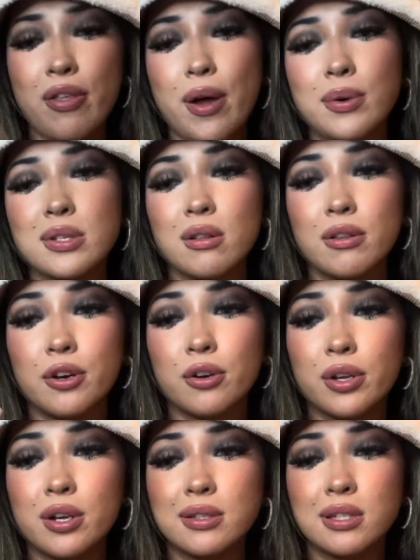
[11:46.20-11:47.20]
that was
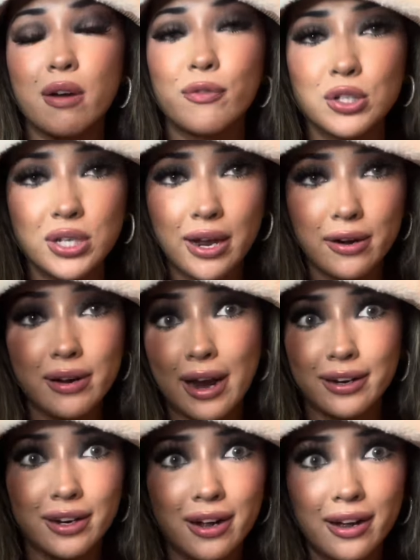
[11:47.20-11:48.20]
literally on sale for
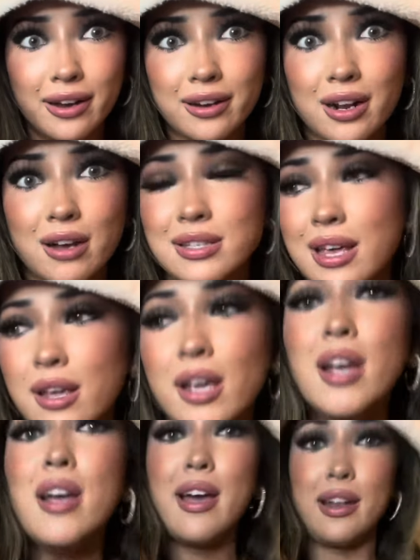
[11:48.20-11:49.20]
$10.99. I was like,
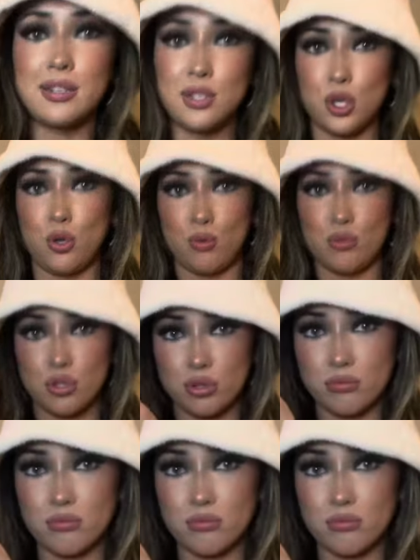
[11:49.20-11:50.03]
and it's huge.